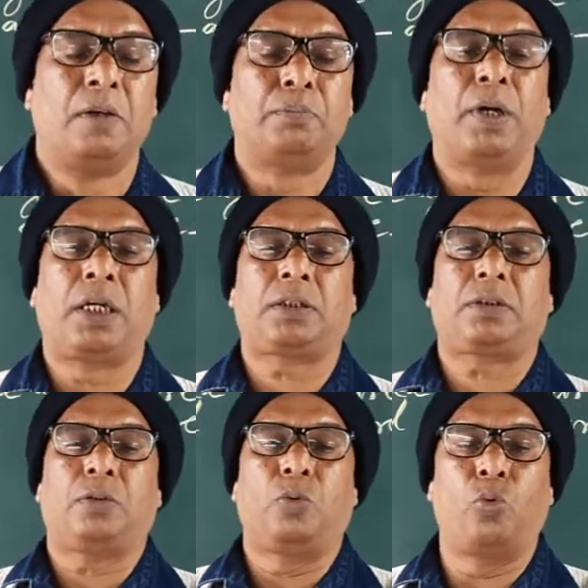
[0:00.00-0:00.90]

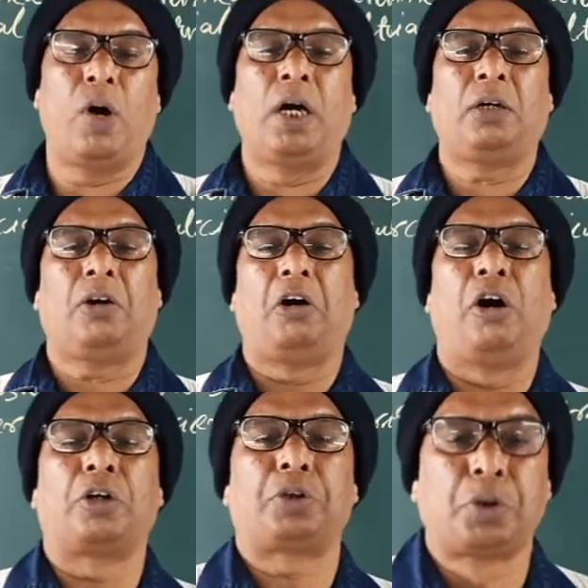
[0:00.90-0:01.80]
but 1 or